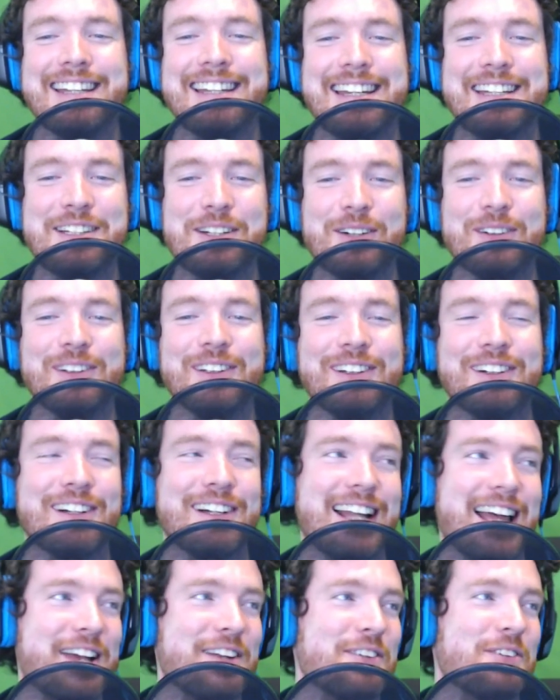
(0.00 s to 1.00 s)
and they don't
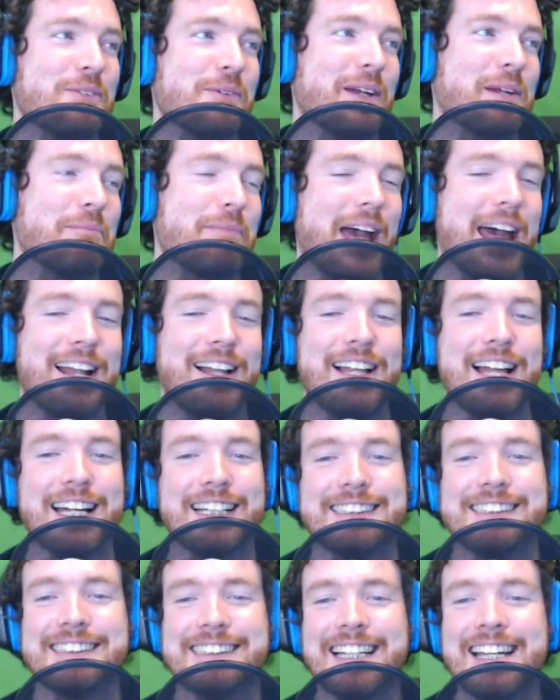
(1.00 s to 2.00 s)
learn how to swing battle
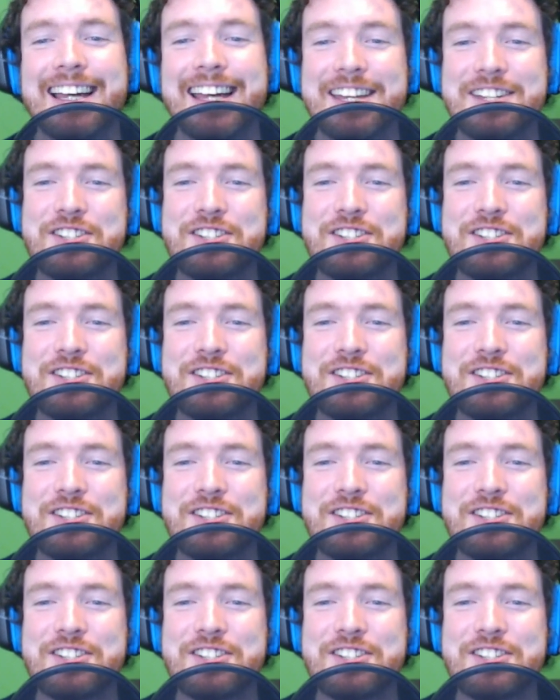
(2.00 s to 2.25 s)
axes.